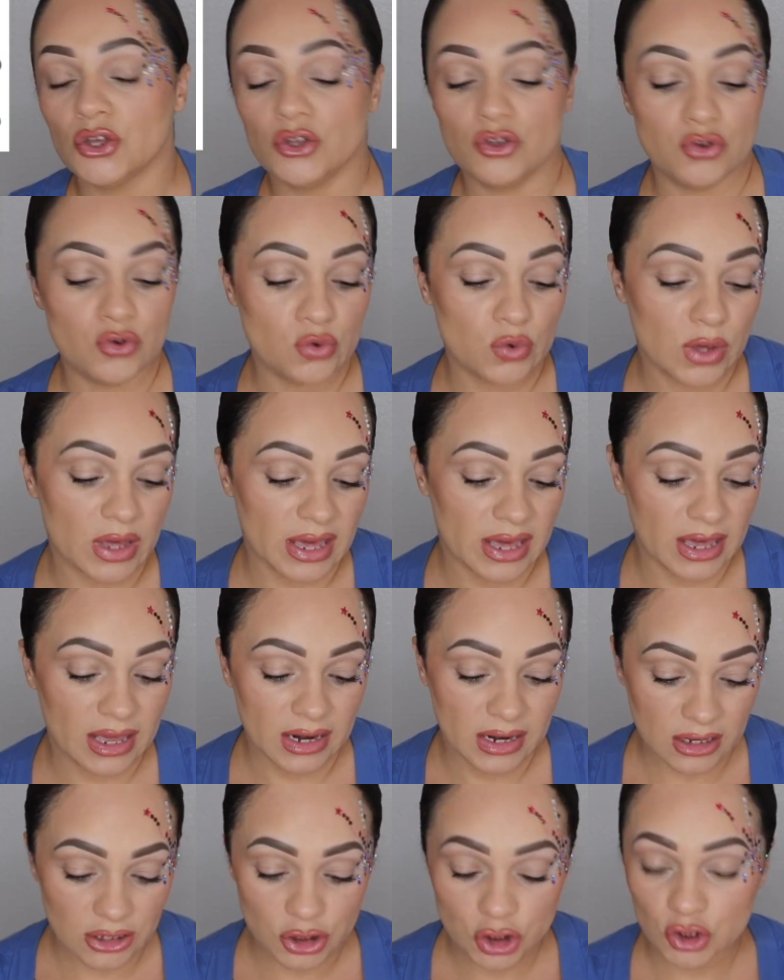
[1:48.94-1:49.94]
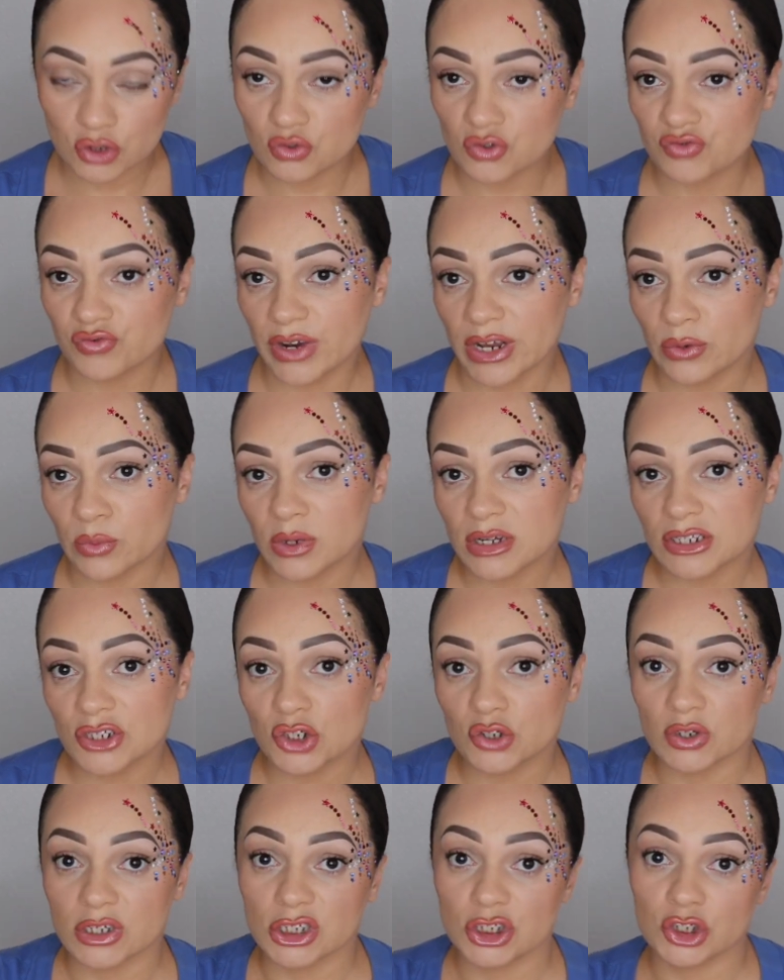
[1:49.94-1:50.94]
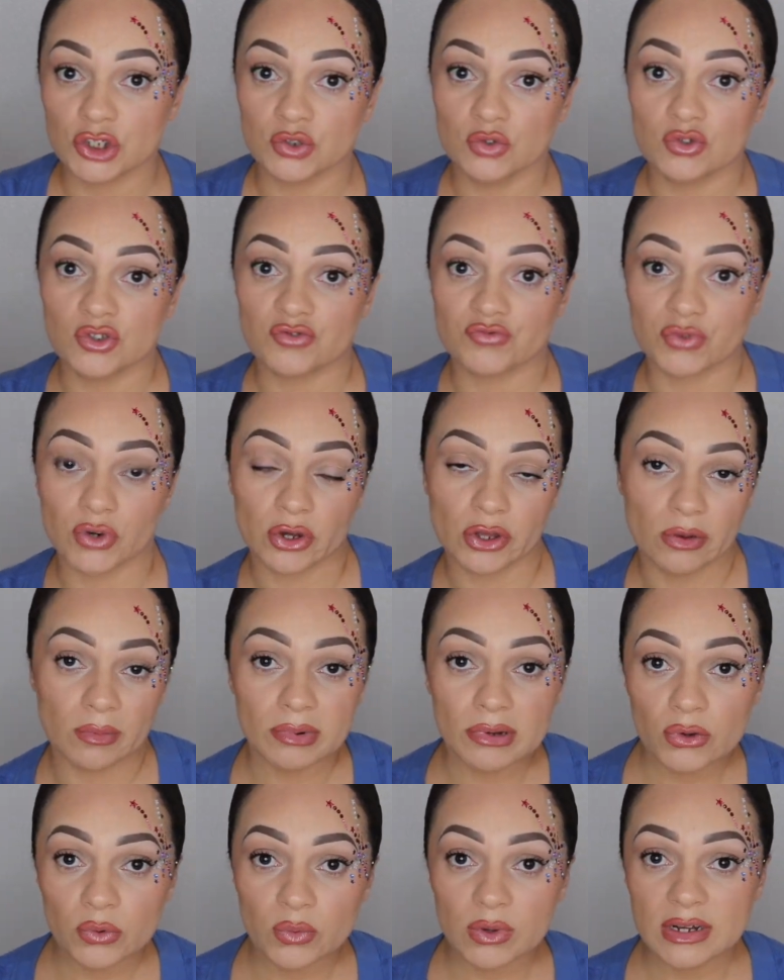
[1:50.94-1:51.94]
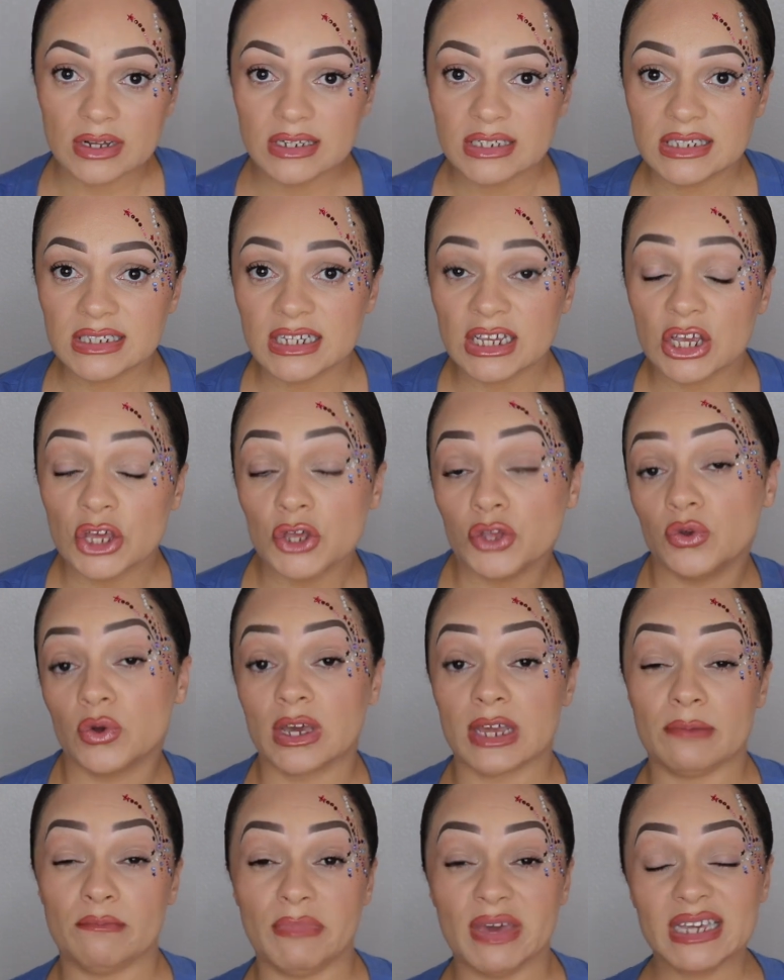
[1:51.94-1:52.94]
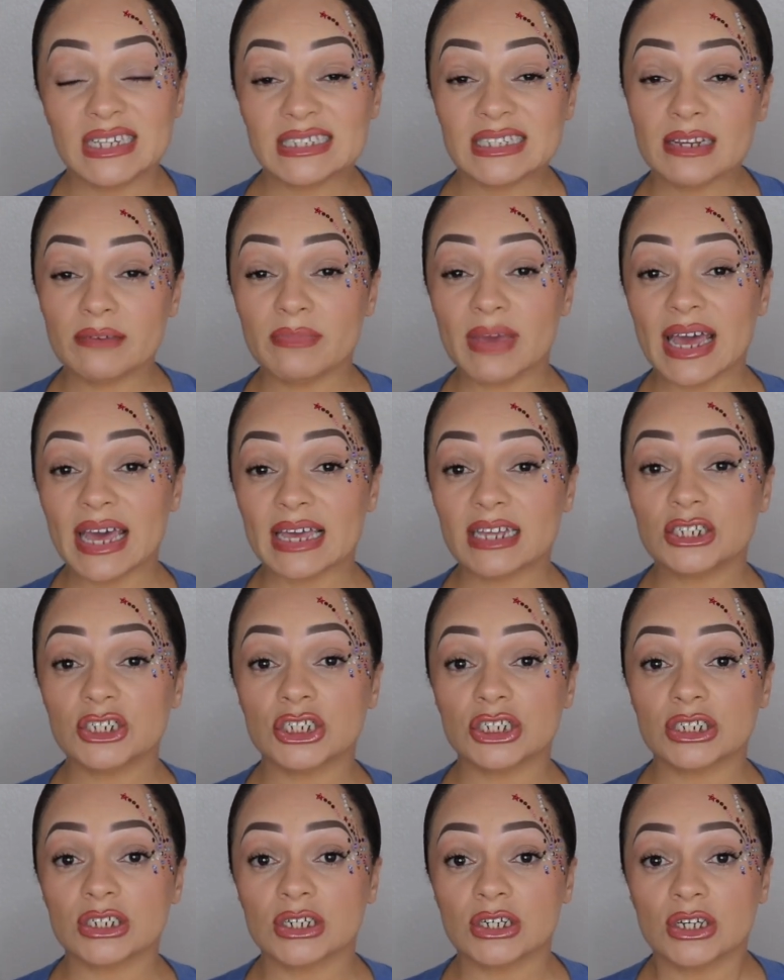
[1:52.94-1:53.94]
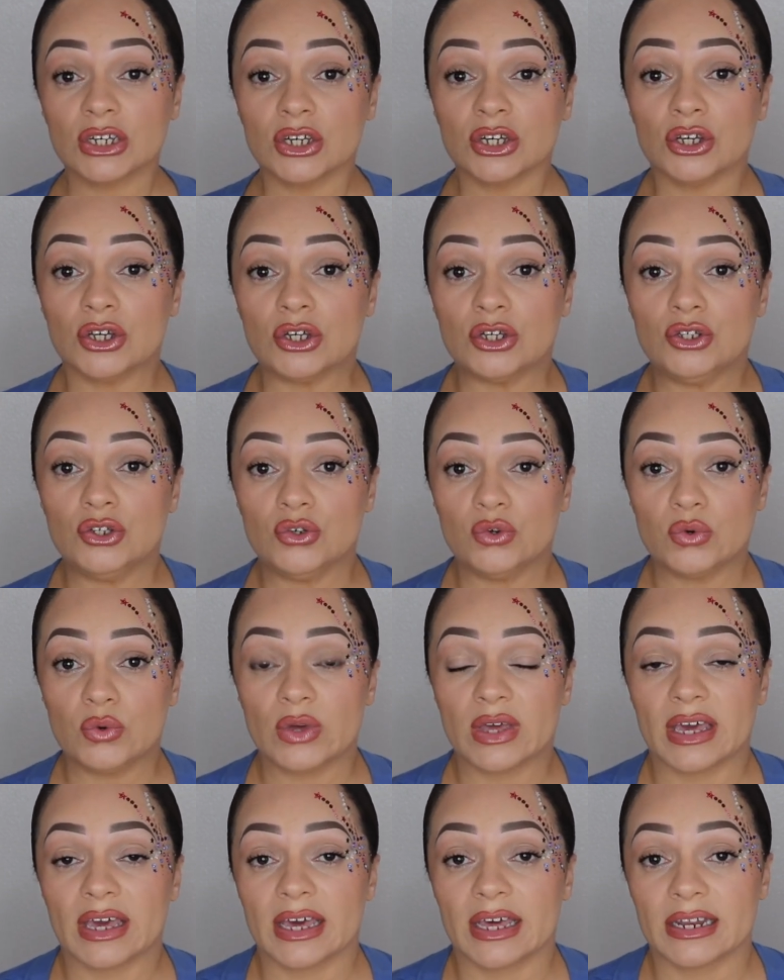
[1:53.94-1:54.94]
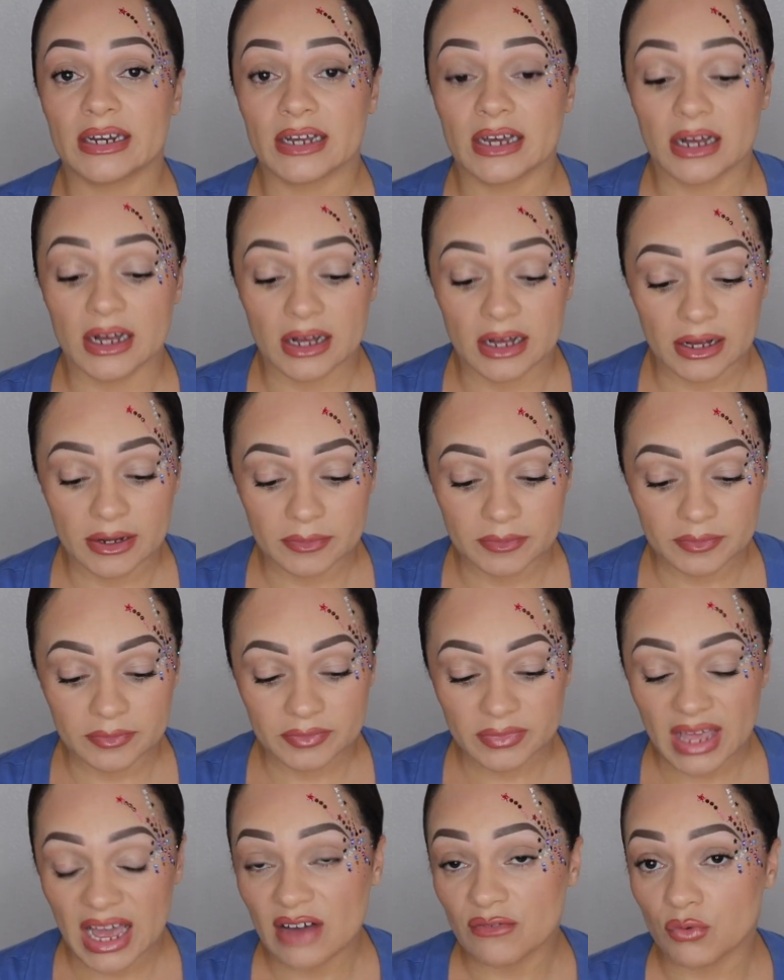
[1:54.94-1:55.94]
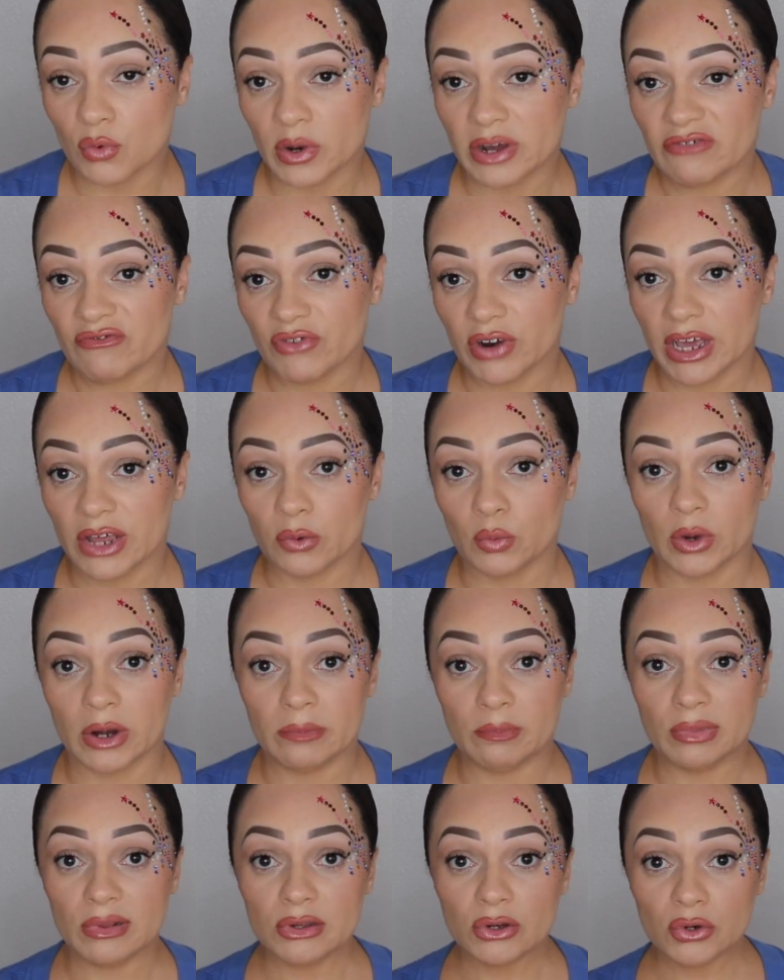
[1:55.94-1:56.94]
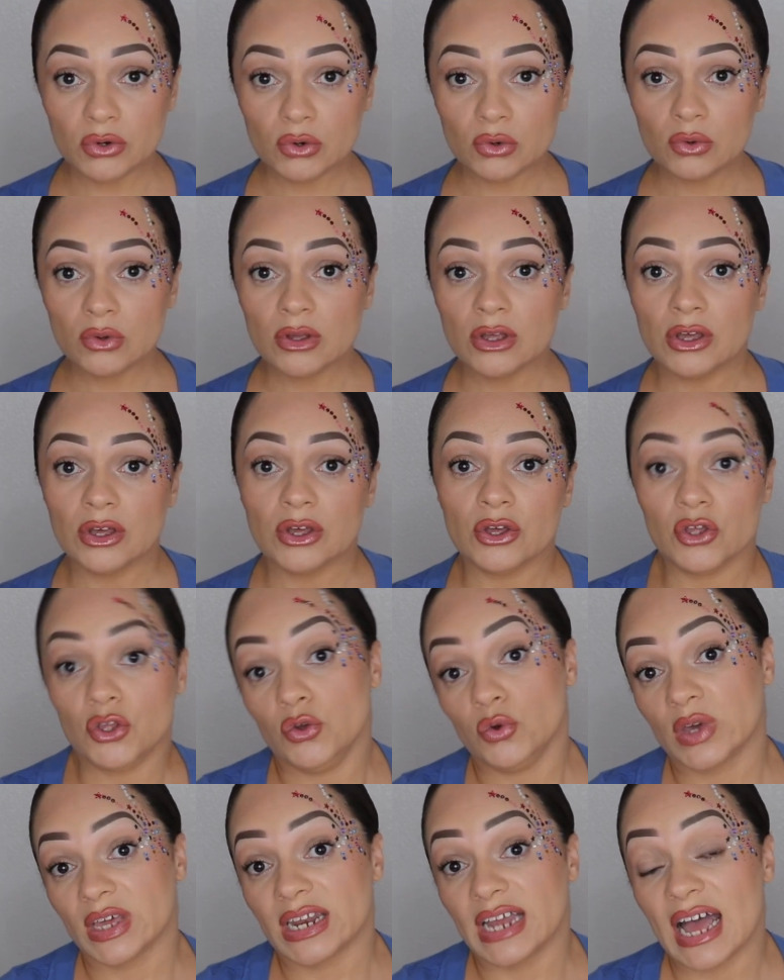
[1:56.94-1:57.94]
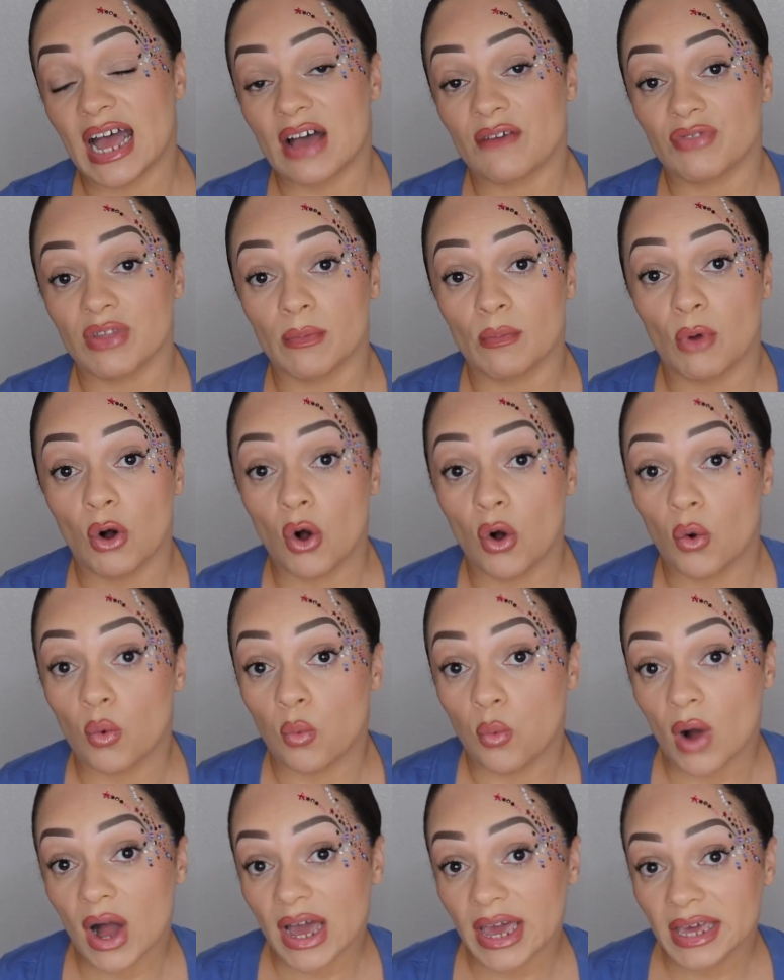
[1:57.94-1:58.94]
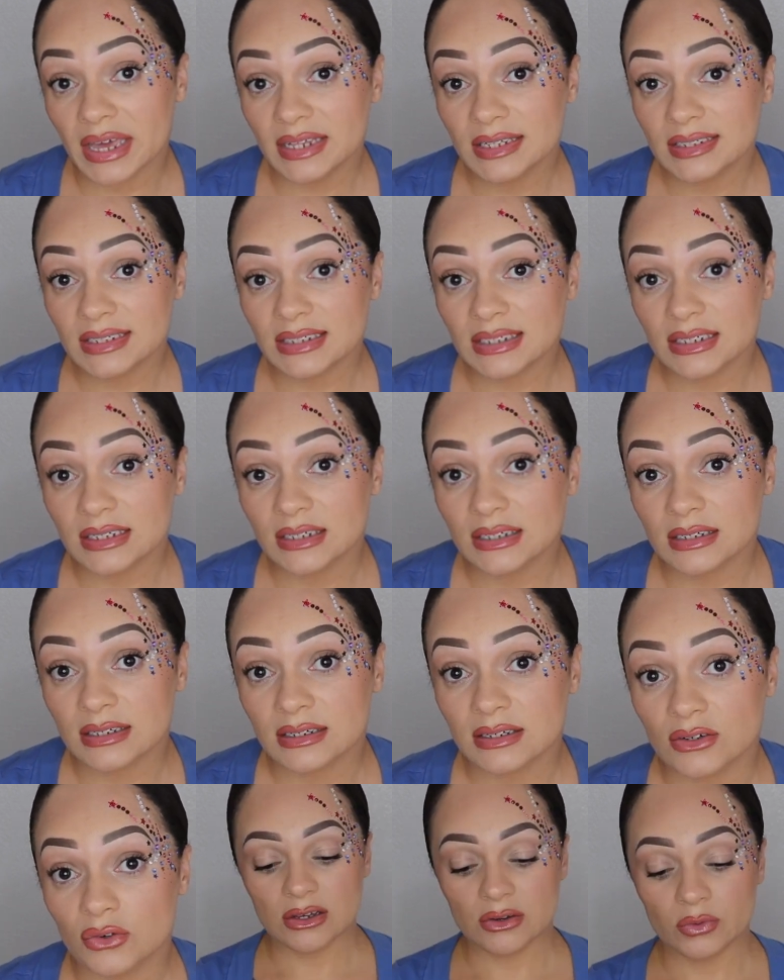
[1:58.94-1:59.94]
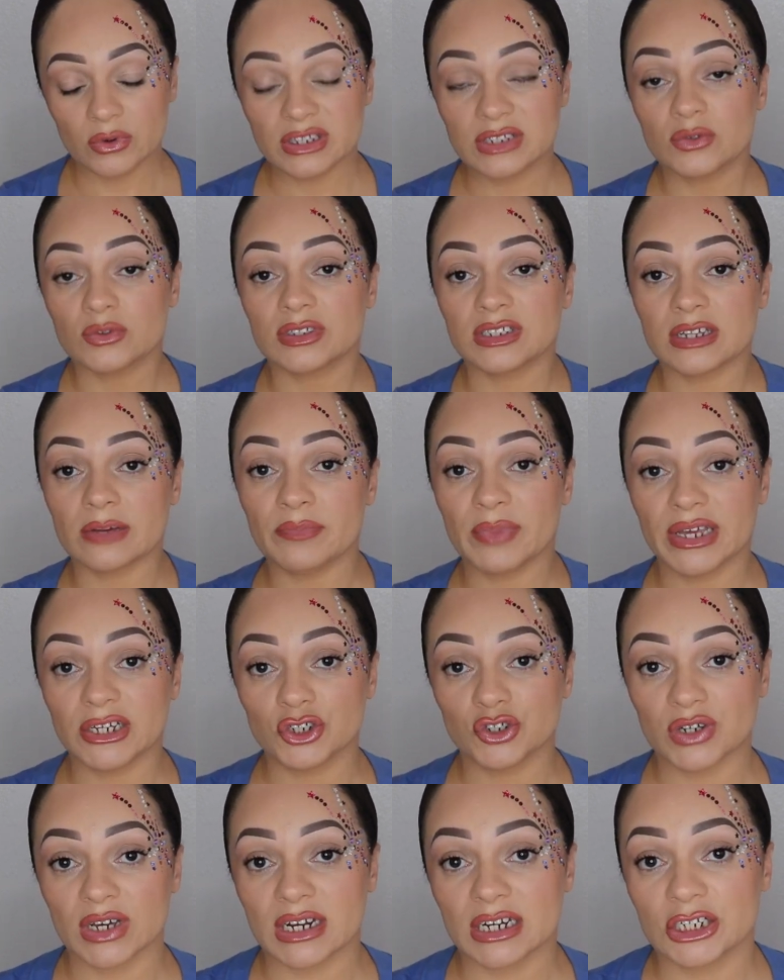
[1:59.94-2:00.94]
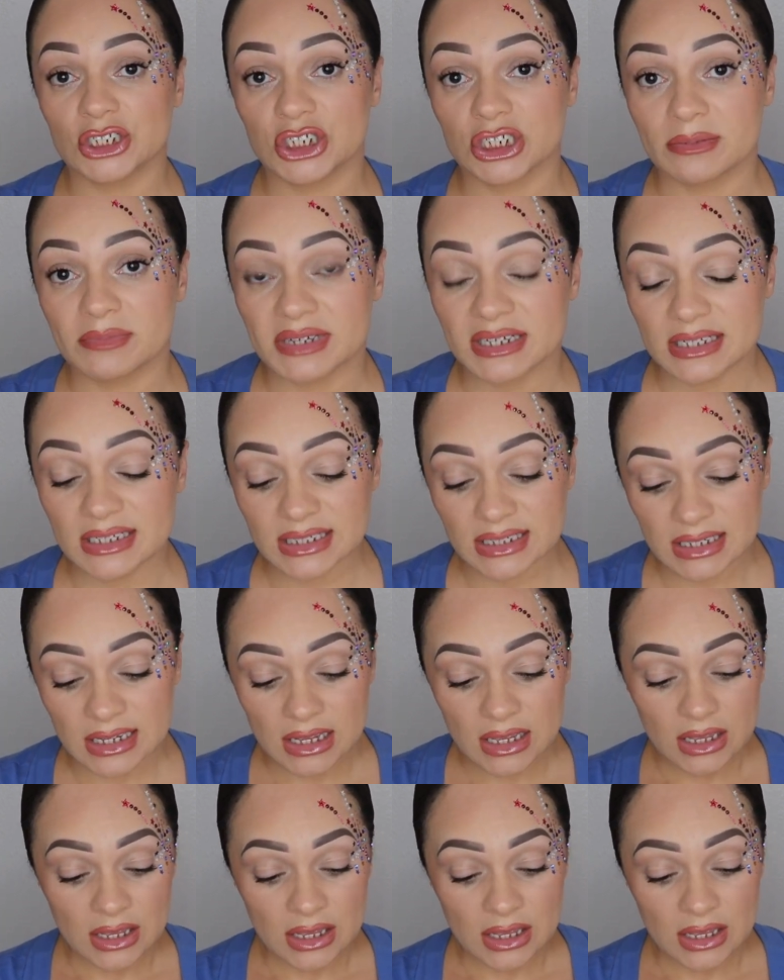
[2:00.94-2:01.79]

You can choose red ones, you can choose royal blue ones, you can mix and match, you can have one red, one blue, you can have them all white with some patriotic gibbets.